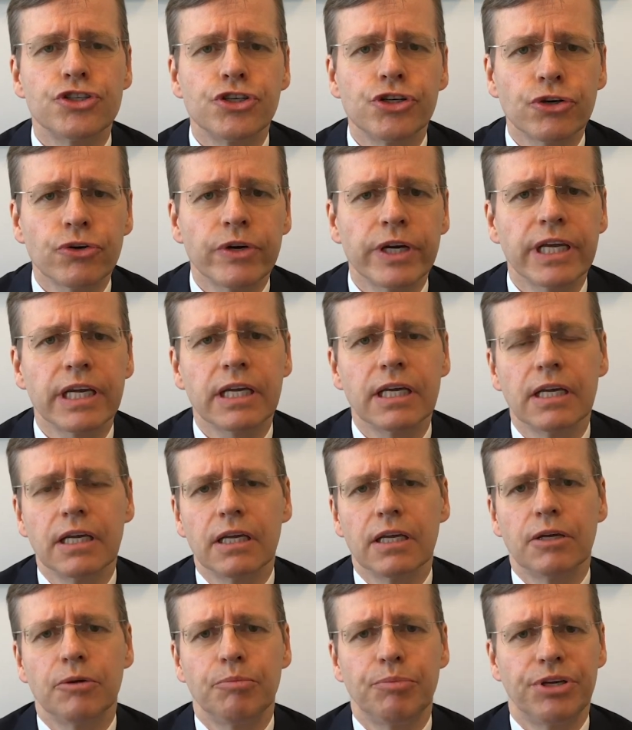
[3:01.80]
during
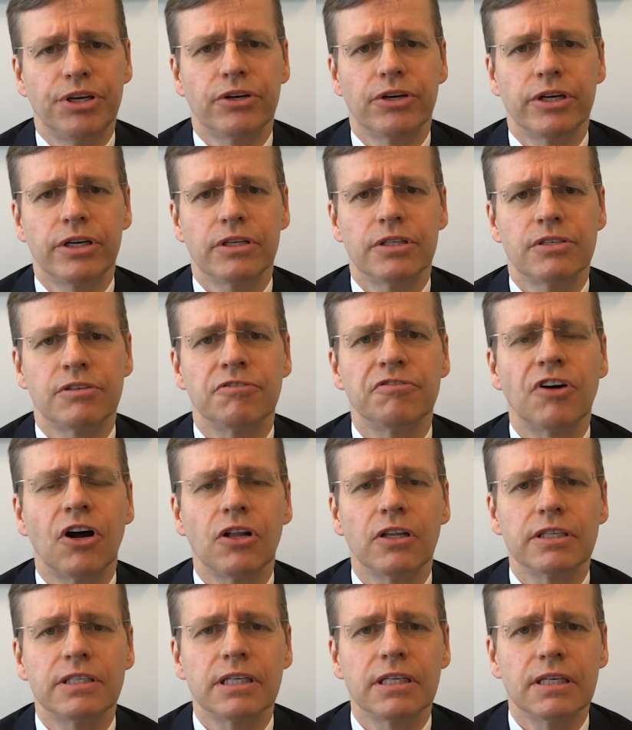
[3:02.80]
periods of
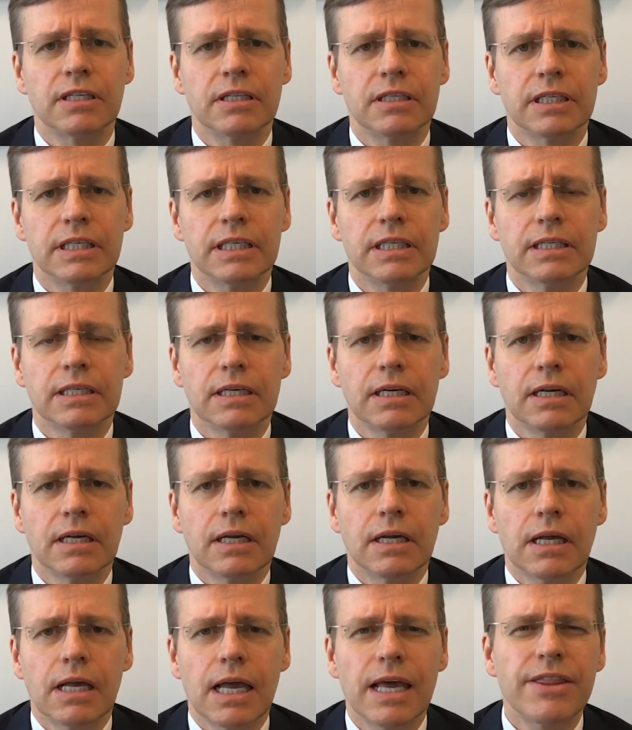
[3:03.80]
volatility.
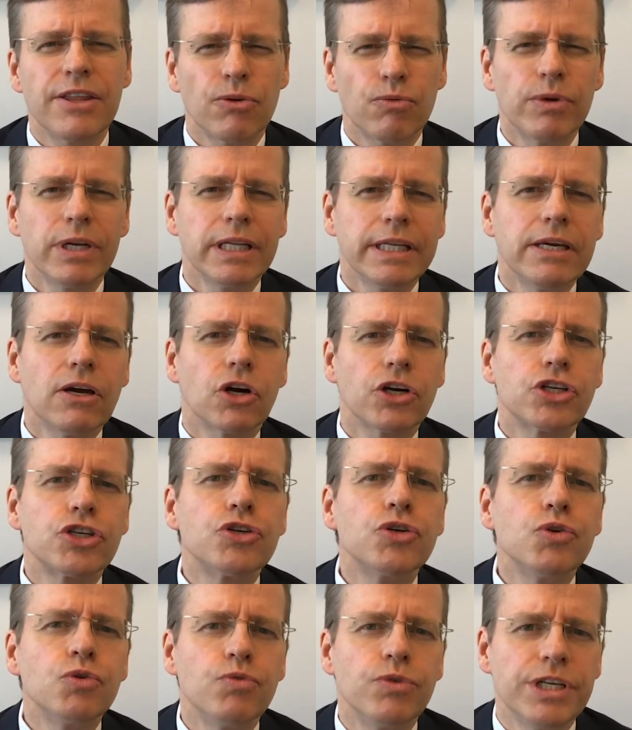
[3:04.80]
And there really are
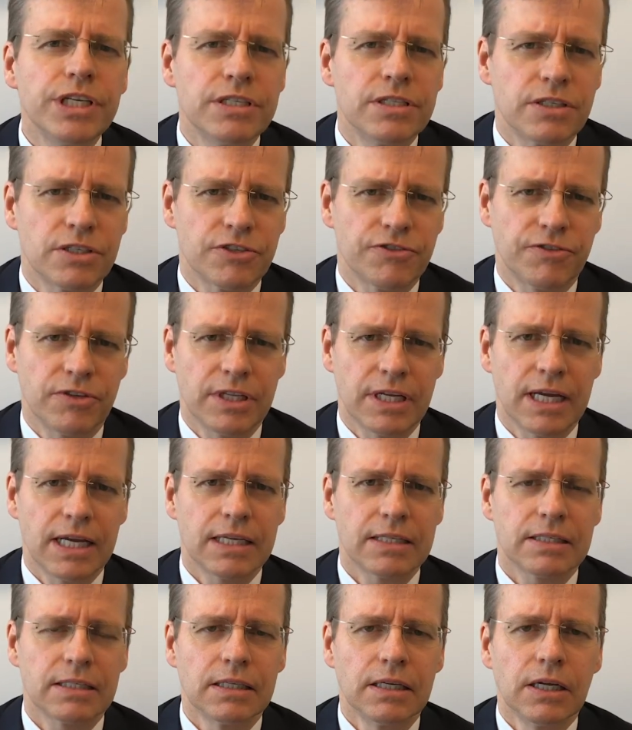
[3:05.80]
two reasons for that.
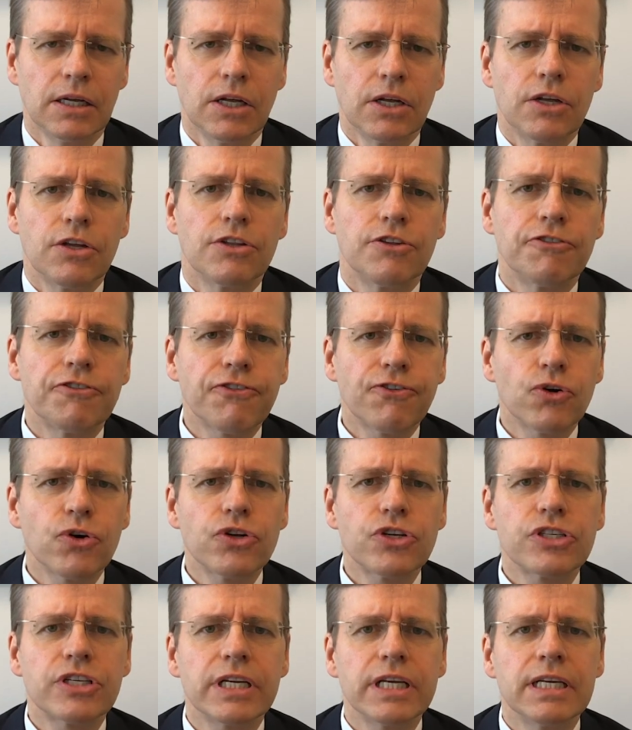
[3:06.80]
The
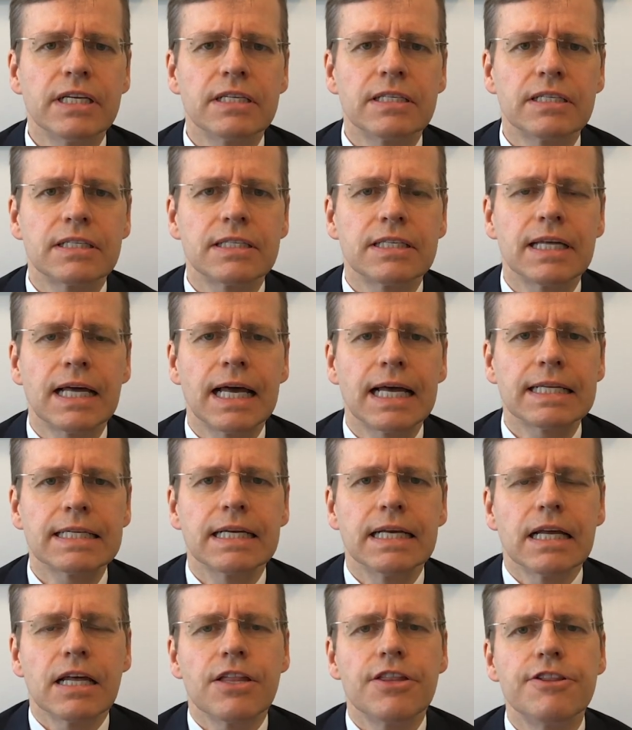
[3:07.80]
first is that
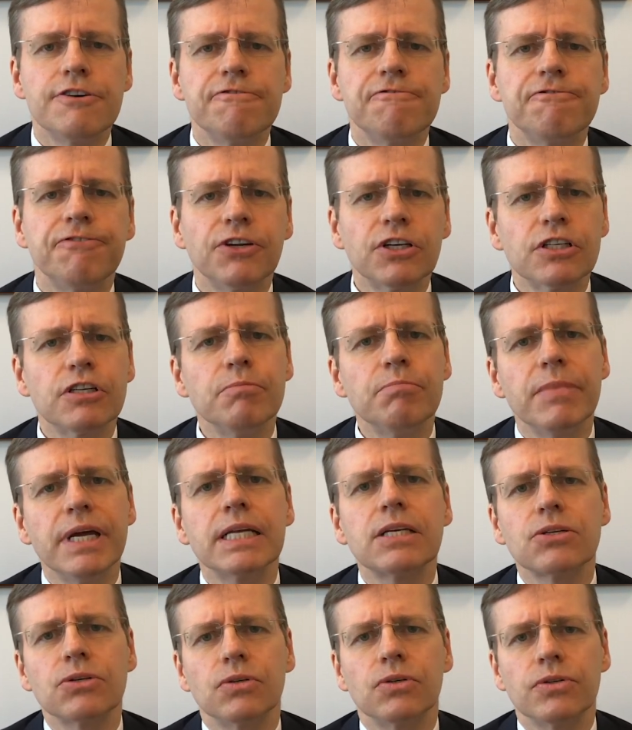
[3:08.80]
the
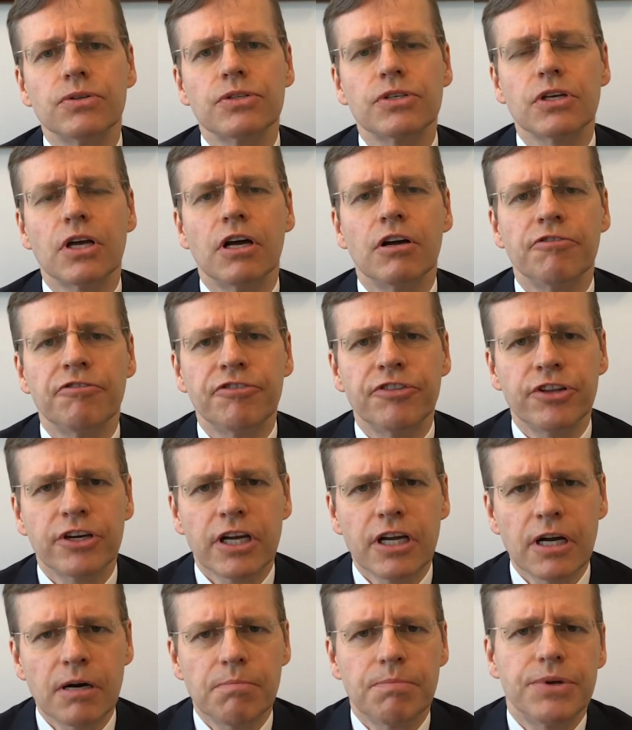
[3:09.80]
fundamentals of the
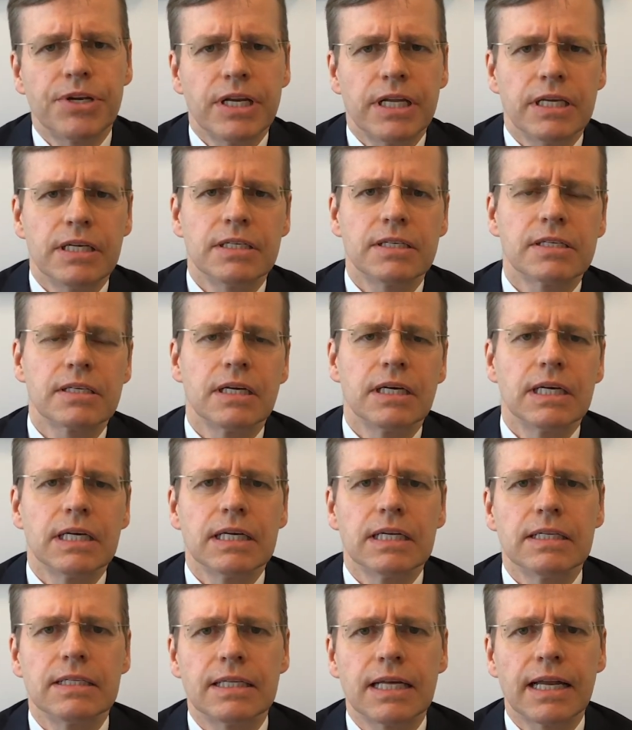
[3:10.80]
companies
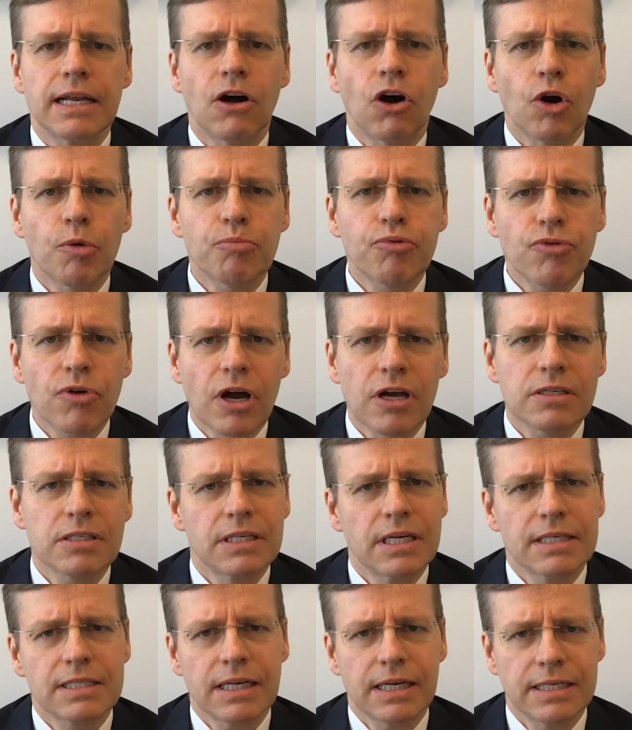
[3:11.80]
that our
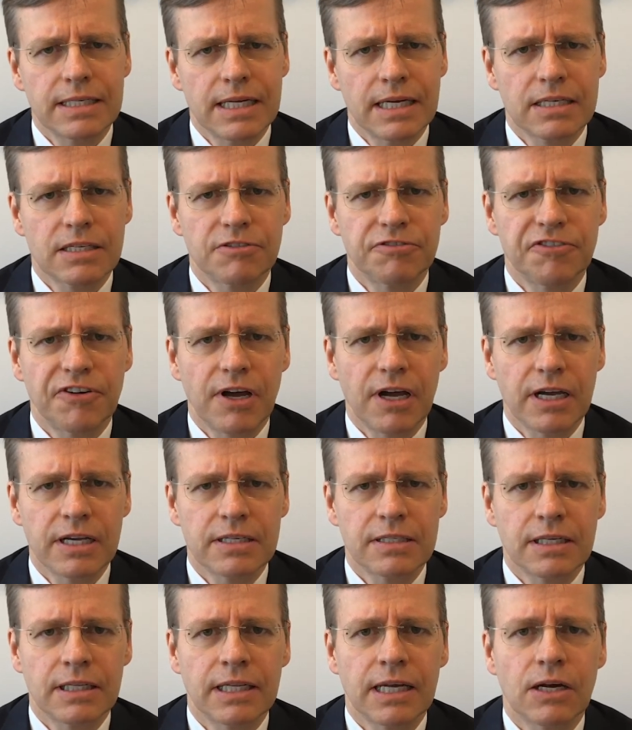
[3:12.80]
process
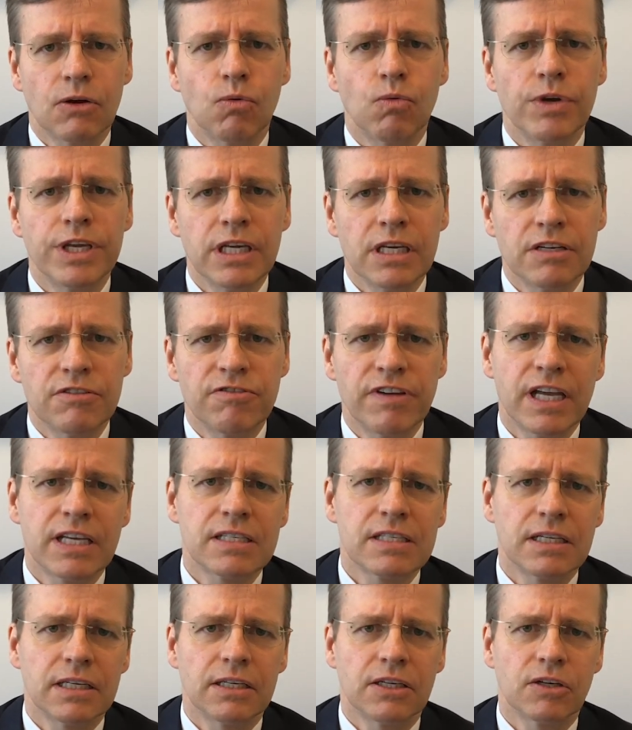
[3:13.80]
identifies and that we
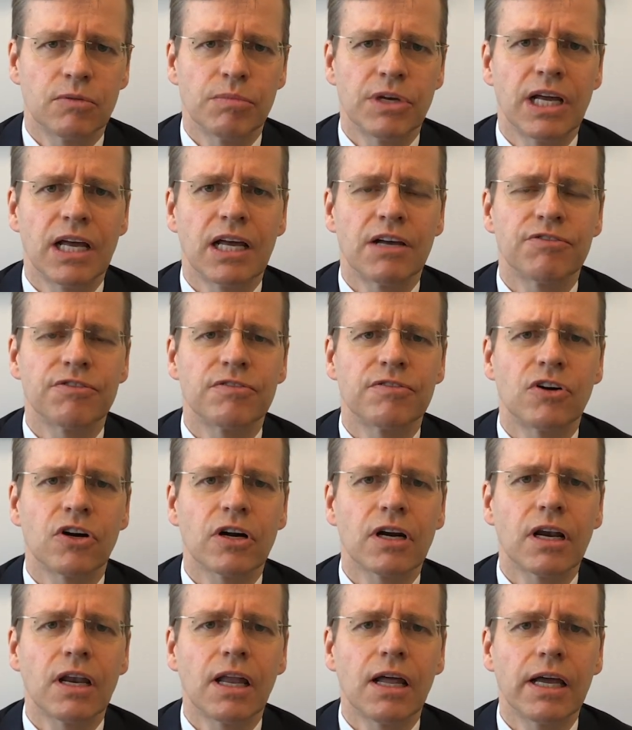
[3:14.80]
invest in on behalf of
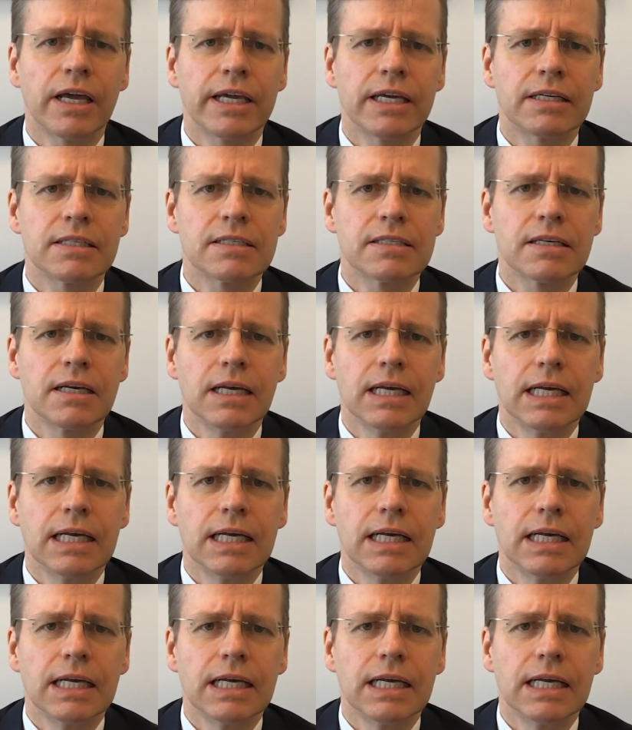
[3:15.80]
our clients